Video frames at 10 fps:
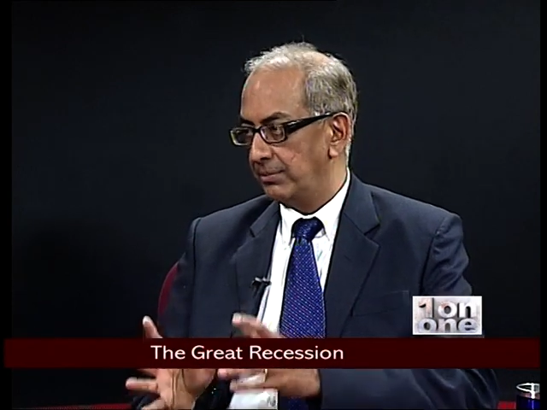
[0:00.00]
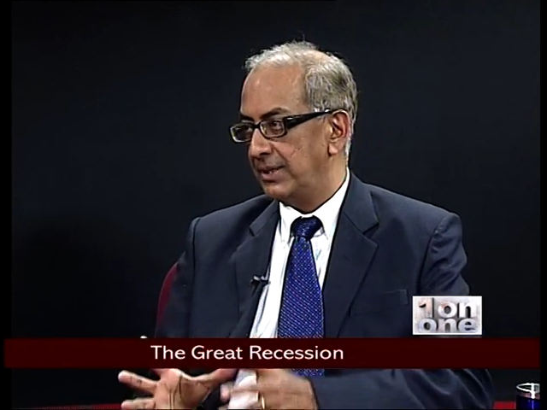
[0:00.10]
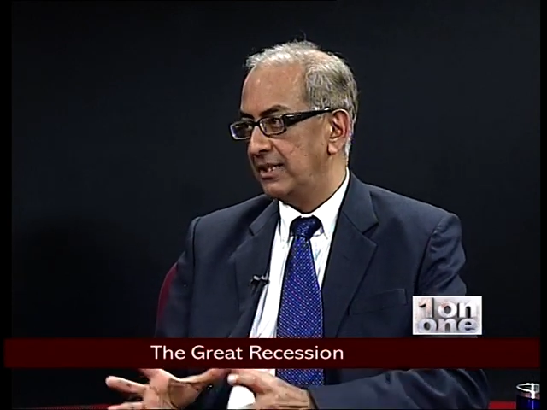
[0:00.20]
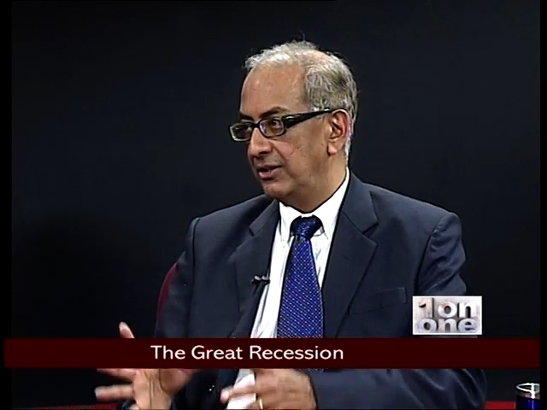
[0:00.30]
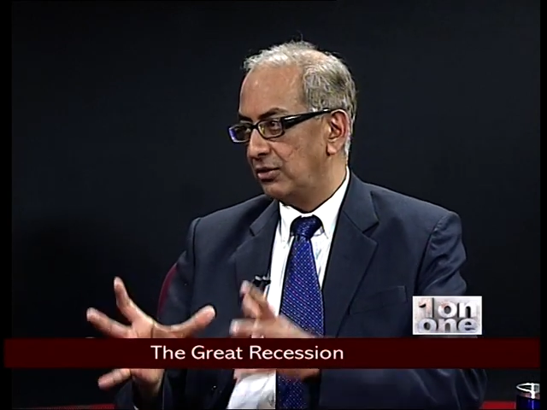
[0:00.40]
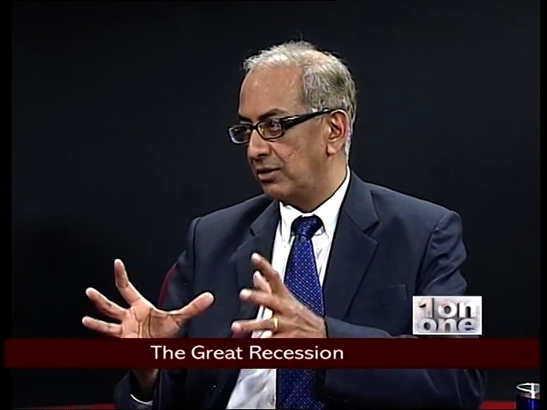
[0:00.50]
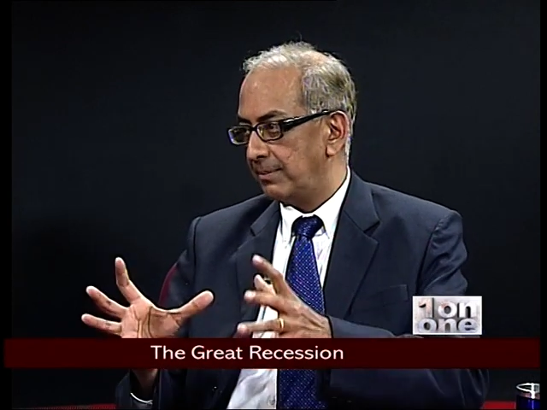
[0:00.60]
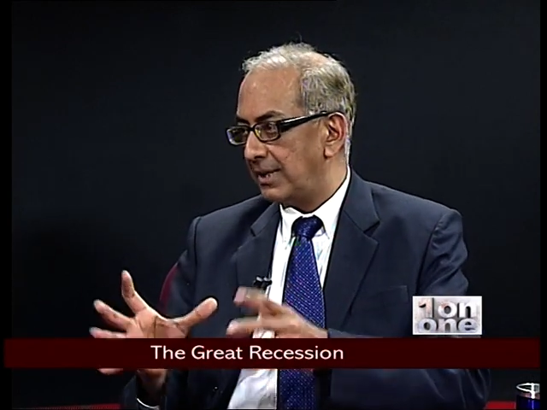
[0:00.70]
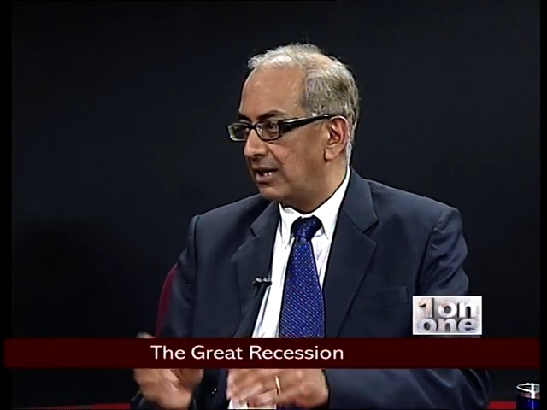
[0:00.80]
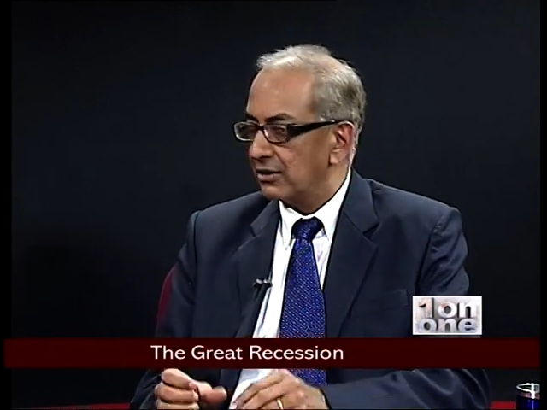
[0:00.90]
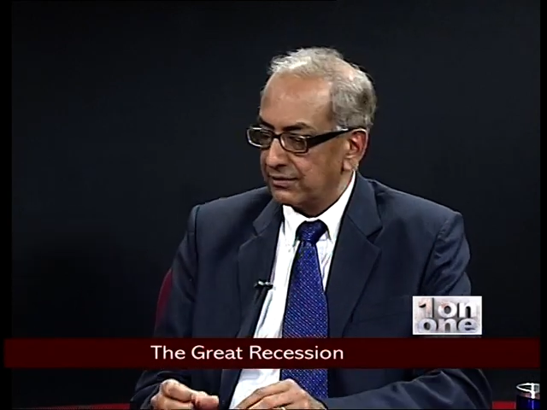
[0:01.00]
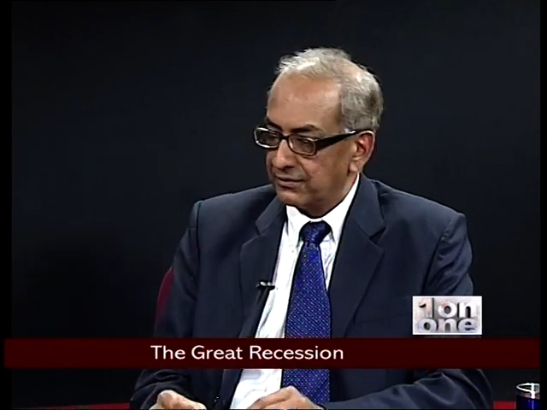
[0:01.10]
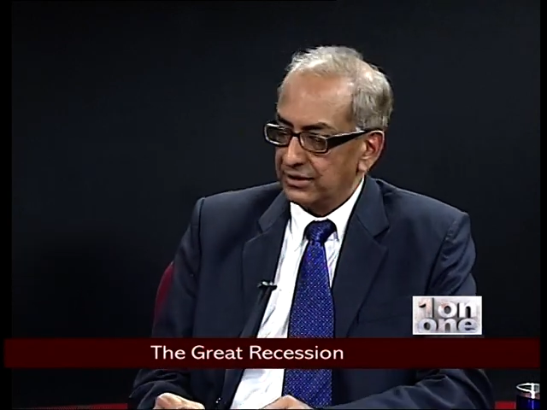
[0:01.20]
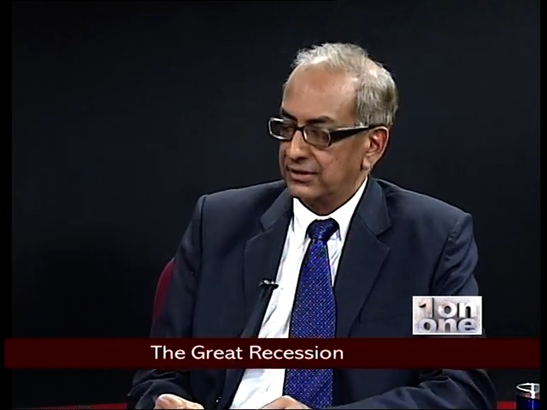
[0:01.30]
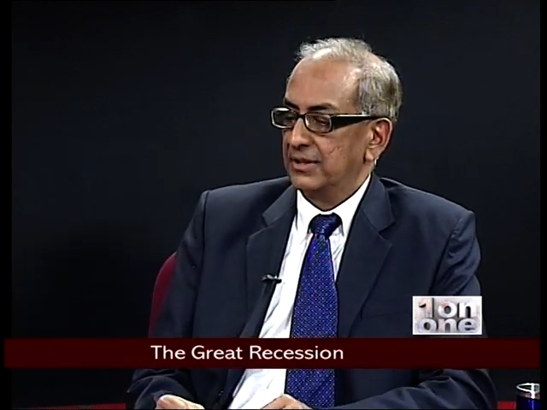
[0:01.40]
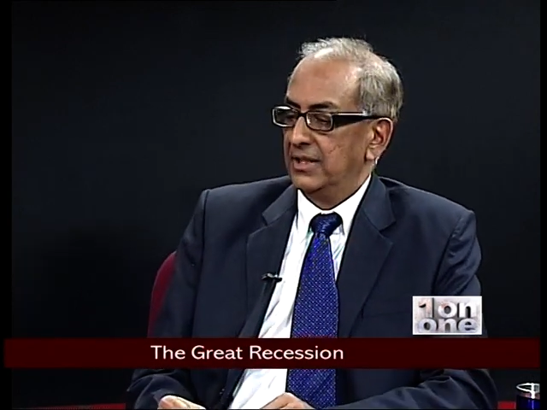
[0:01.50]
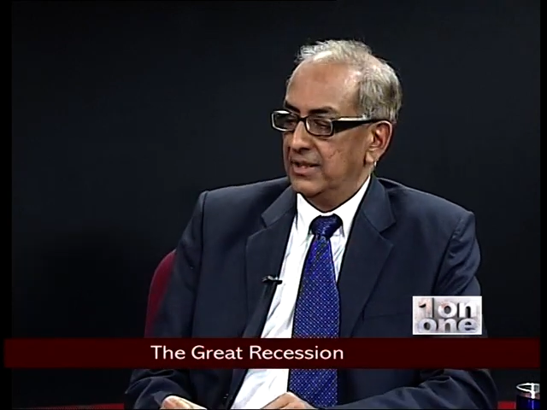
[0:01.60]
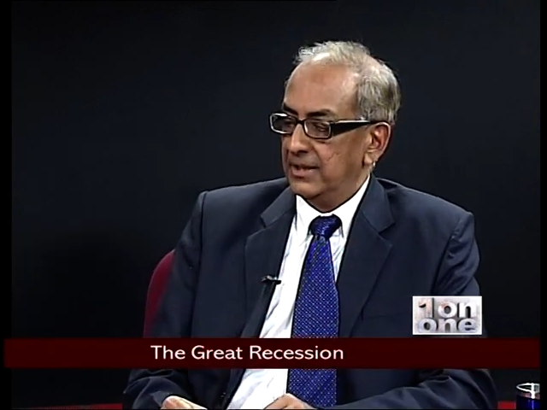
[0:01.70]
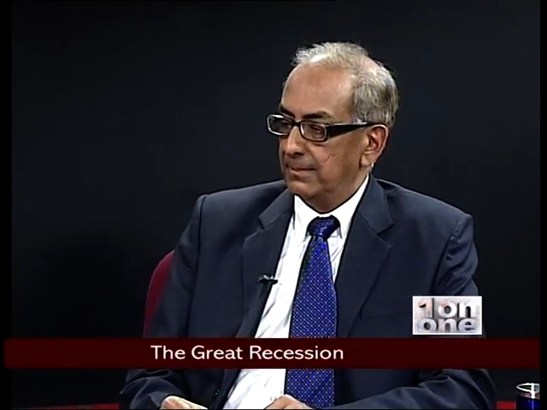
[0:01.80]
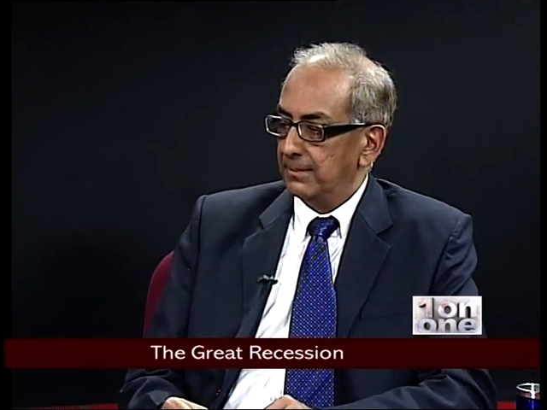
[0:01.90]
bring Europe out of its
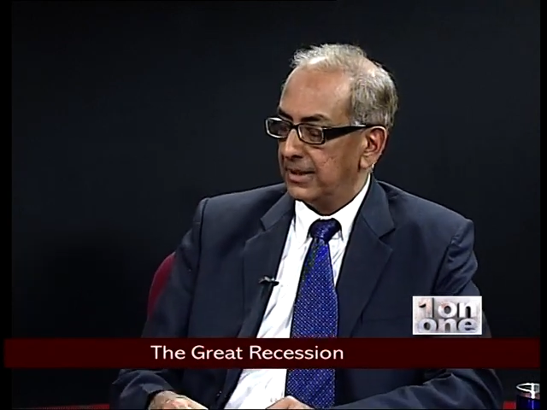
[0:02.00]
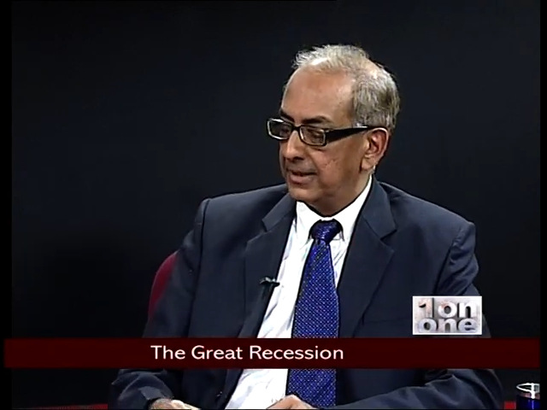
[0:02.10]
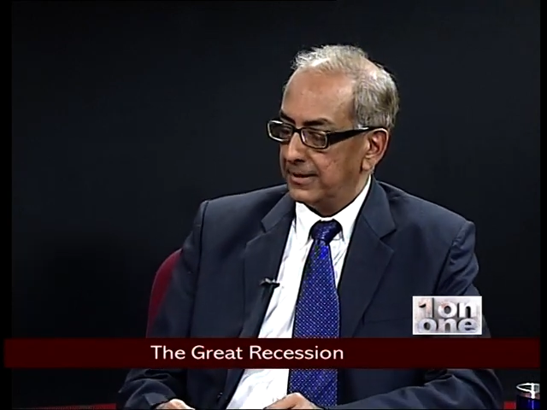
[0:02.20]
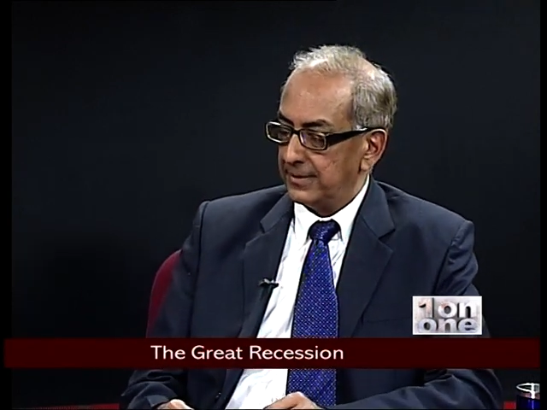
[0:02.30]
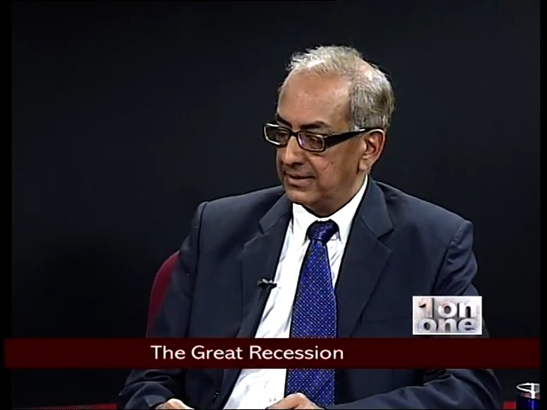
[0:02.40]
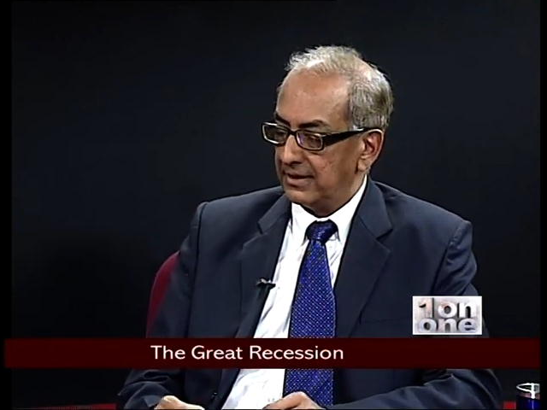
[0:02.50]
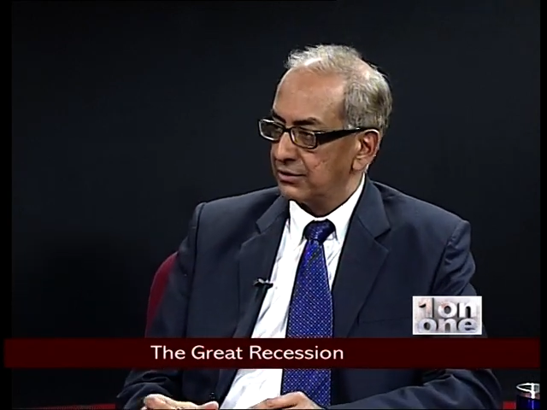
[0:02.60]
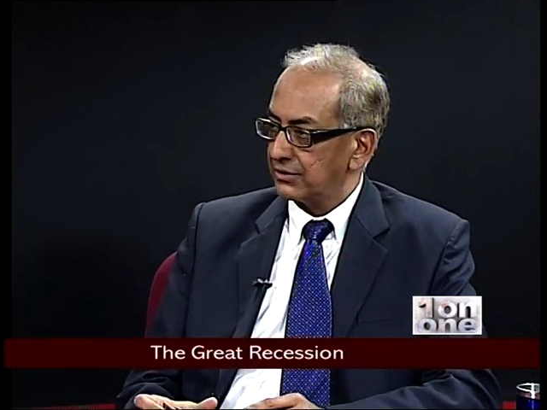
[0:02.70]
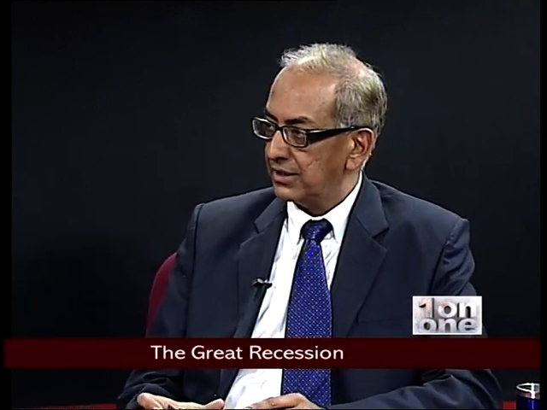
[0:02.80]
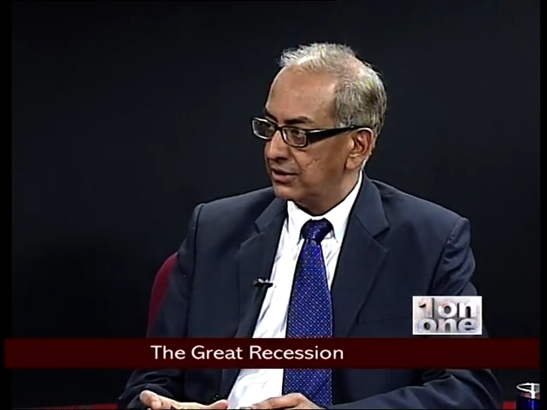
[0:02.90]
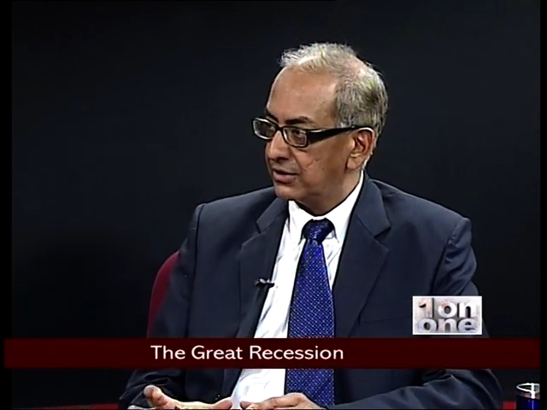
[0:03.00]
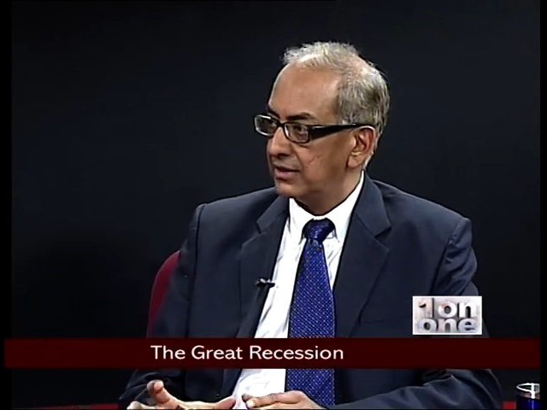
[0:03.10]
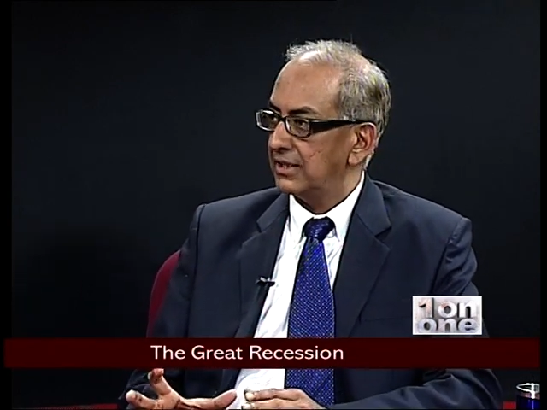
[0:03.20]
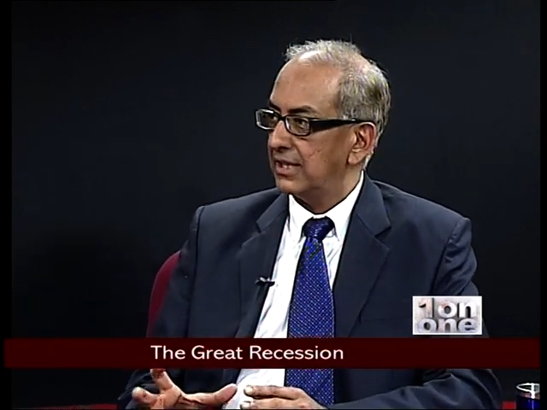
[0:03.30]
devastation.